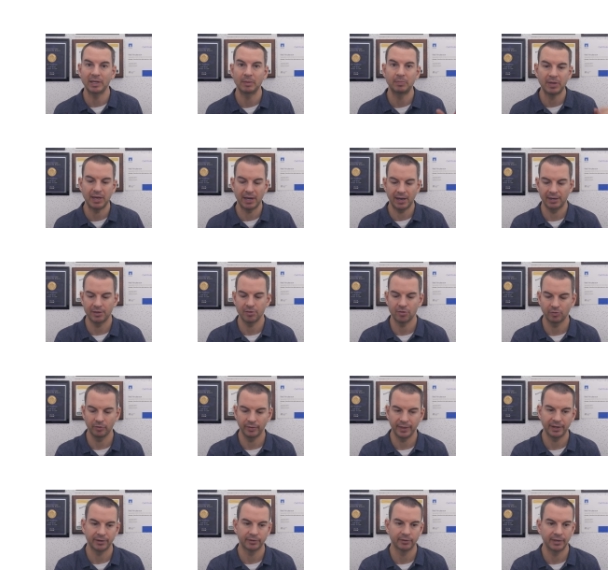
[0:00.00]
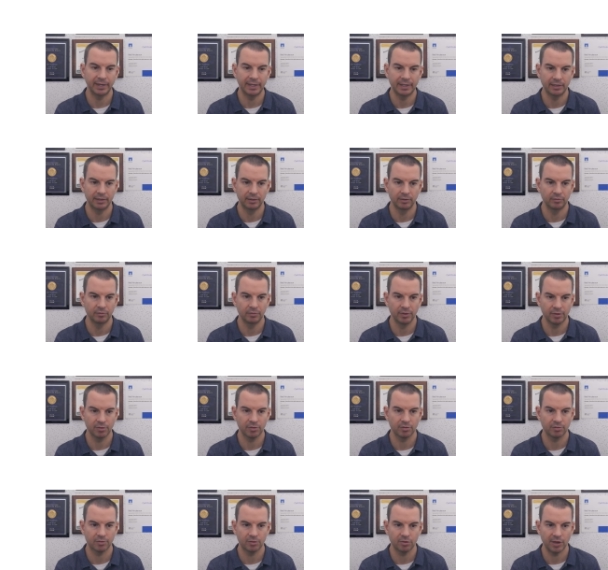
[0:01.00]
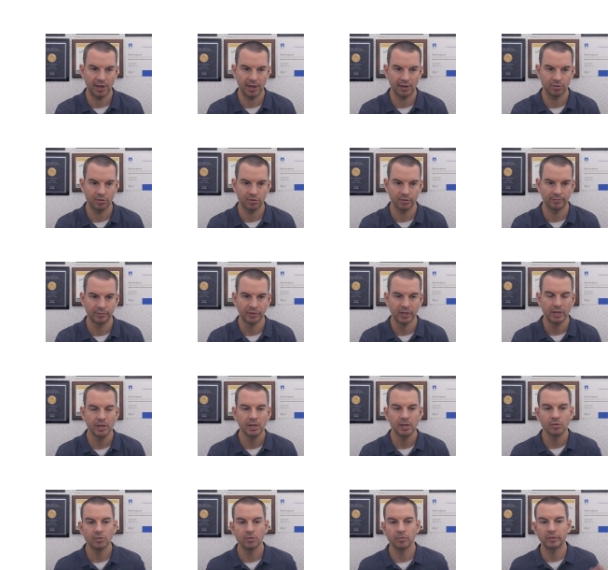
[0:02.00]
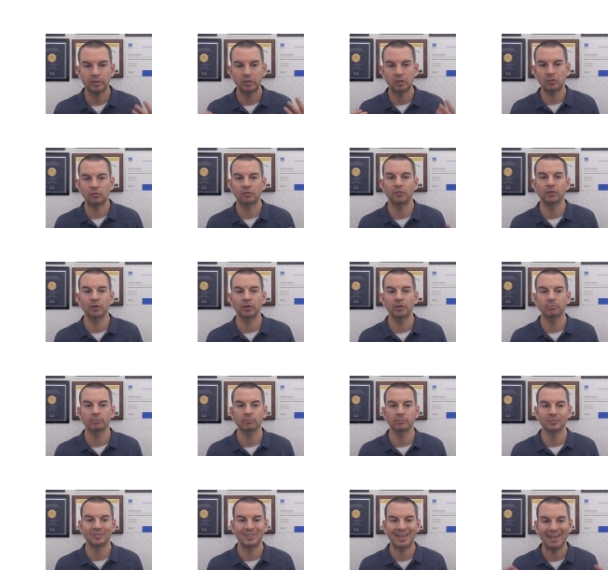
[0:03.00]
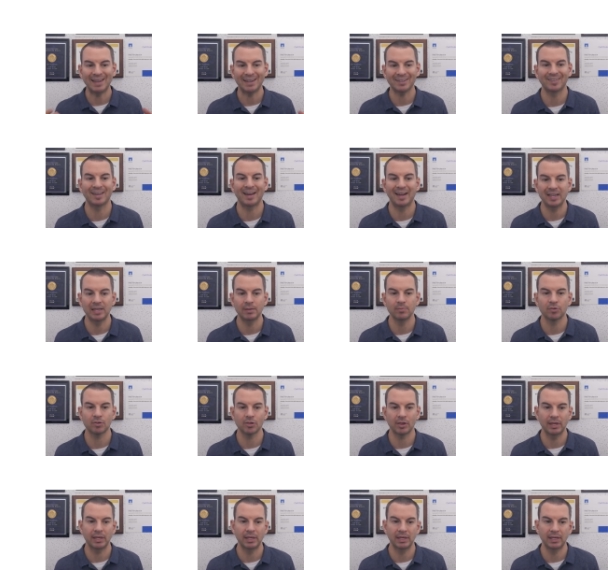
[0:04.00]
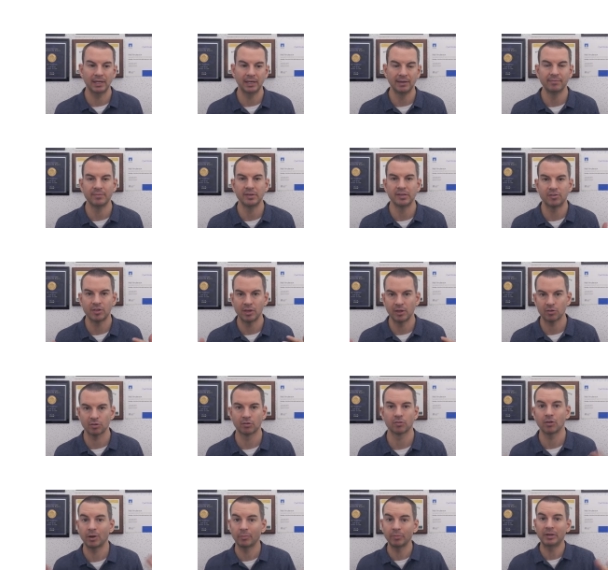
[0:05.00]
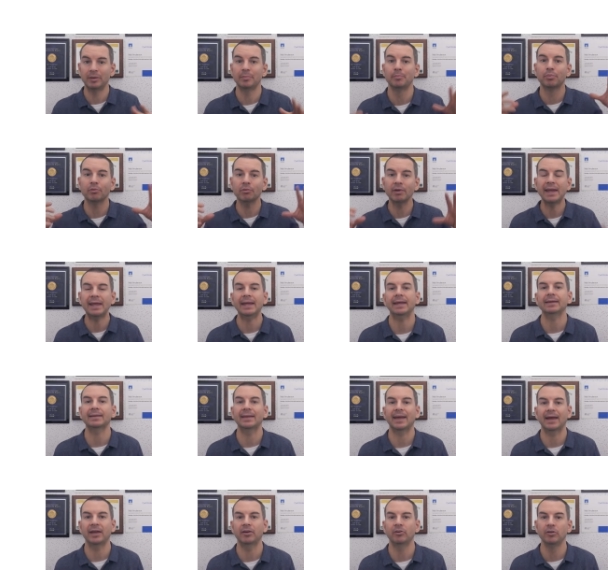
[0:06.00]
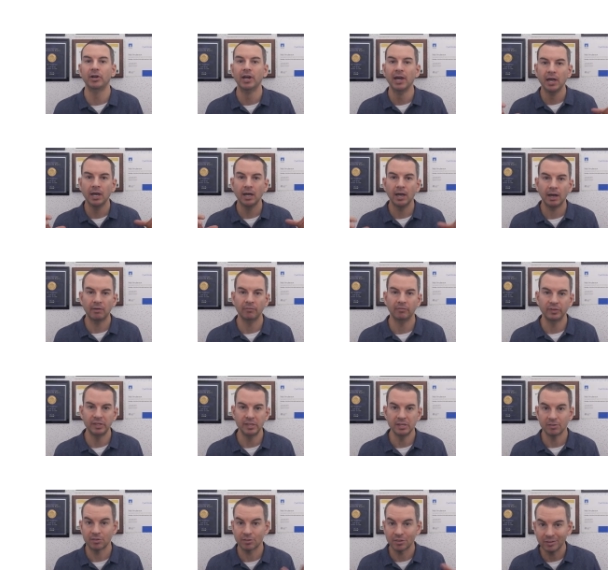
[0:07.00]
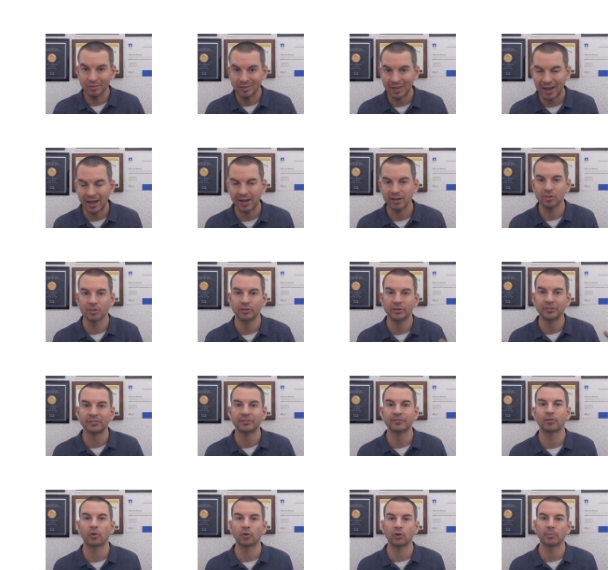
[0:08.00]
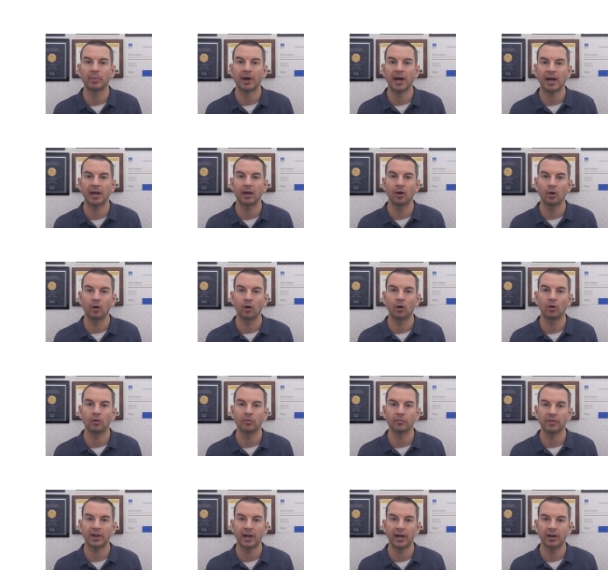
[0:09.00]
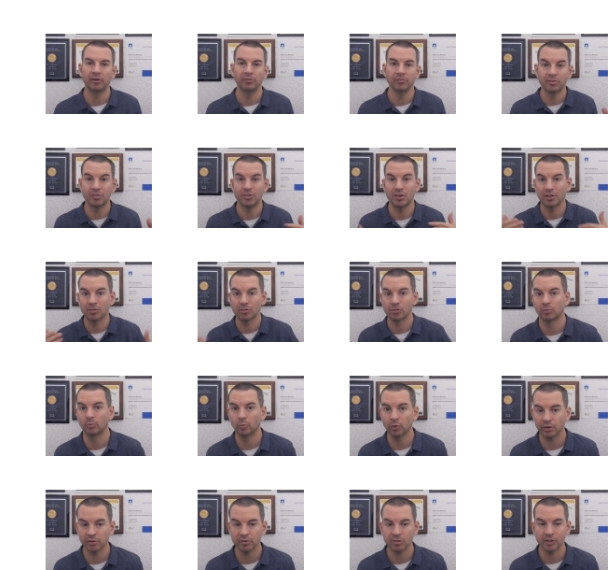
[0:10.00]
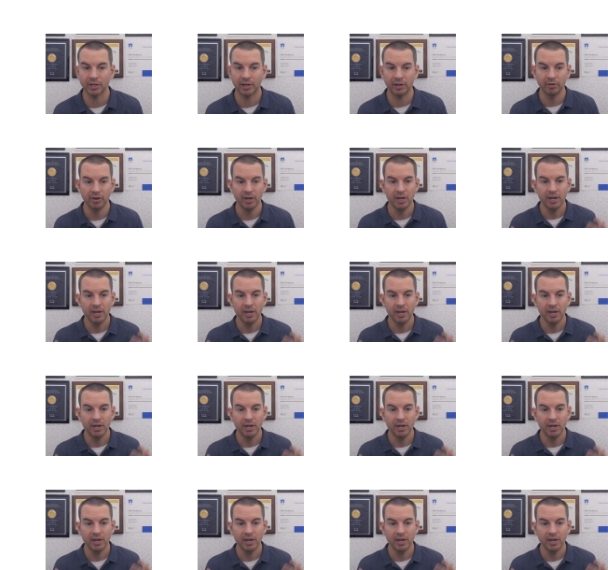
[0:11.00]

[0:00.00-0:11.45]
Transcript: APIs later in this section. So the different data types in JSON. So I'm going to break down the syntax and the format of how JSON works now.